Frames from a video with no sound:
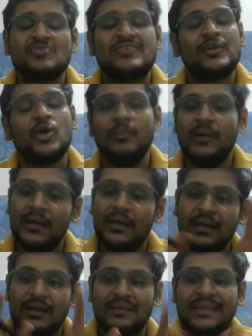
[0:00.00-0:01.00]
SATCOM.
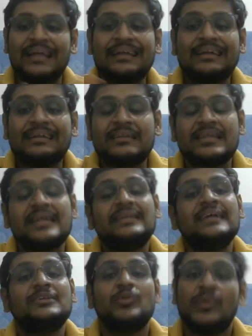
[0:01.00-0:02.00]
That three
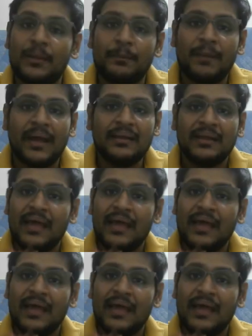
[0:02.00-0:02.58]
things you will combine.